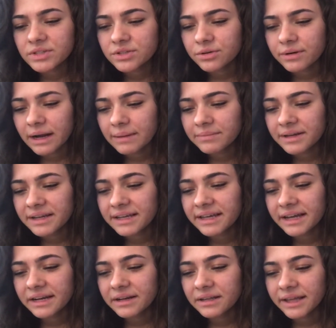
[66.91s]
So I'm
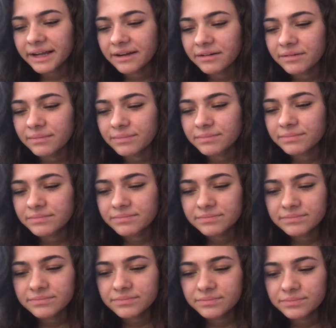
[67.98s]
getting like a,
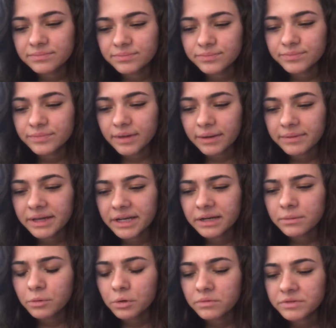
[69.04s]
I'm
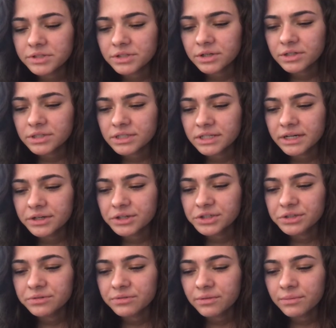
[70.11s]
getting more of a star seed
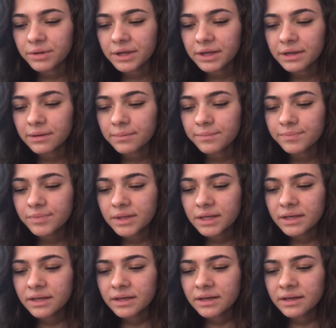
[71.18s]
energy from him.
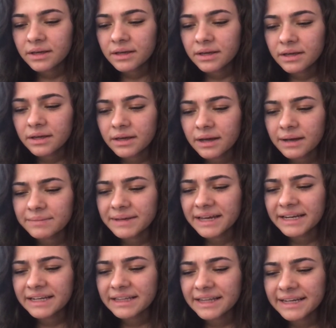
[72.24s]
I'm
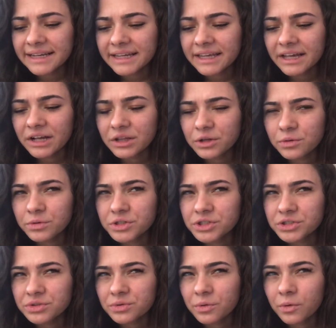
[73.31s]
getting like a
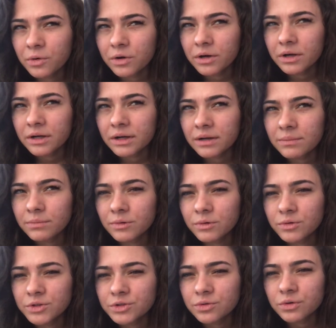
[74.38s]
yellowish aura,
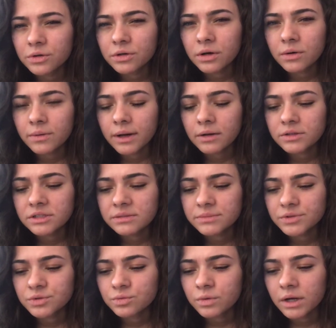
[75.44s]
bluish aura around him
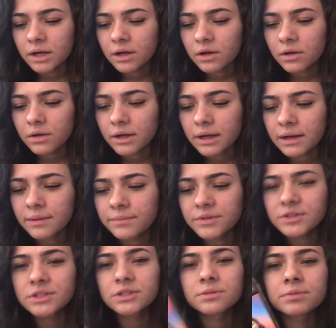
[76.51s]
as well. Um,
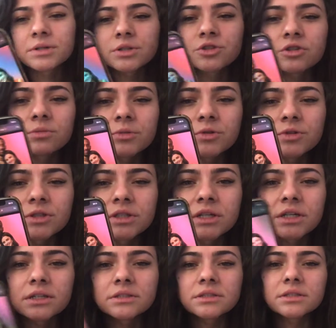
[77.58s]
this is a picture I'm using,
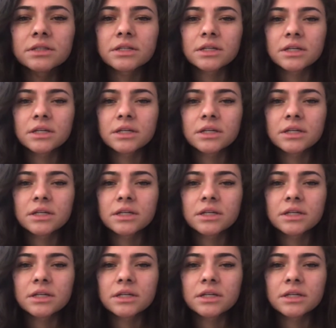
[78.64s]
guys.